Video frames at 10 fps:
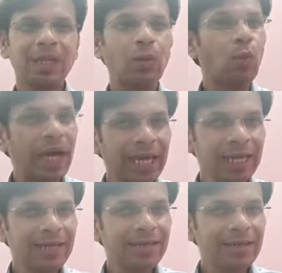Why?
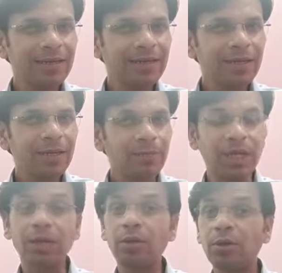
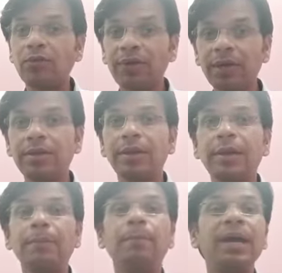Because of his
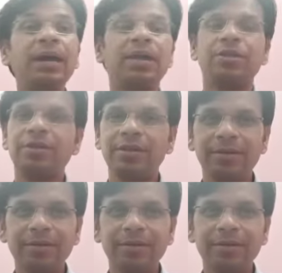marriage.